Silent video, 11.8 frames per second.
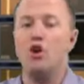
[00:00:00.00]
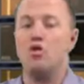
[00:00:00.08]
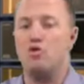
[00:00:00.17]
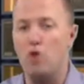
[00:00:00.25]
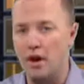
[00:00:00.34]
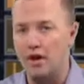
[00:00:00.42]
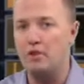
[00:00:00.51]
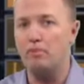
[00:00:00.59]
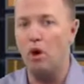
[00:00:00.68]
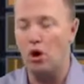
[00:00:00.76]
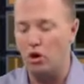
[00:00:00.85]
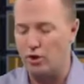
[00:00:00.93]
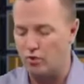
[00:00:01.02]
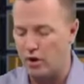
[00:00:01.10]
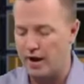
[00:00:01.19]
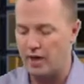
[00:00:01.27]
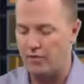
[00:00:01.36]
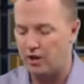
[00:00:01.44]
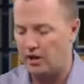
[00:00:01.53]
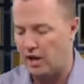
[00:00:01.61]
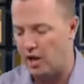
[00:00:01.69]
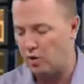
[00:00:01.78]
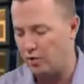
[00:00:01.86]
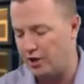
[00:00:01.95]
running the ball and run out the
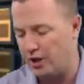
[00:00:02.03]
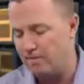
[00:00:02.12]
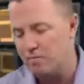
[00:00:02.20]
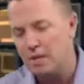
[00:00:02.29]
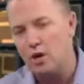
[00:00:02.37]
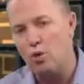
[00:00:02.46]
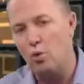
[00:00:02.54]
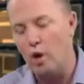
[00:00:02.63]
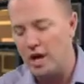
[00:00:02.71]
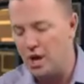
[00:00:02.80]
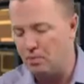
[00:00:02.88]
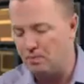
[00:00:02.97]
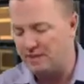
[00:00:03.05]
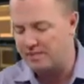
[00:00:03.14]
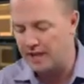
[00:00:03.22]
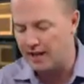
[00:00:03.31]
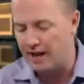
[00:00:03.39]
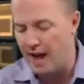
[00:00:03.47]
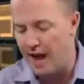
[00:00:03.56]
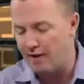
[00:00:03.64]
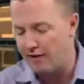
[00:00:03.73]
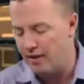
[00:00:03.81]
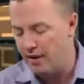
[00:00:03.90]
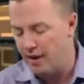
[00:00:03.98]
clock when they're way up in the second half.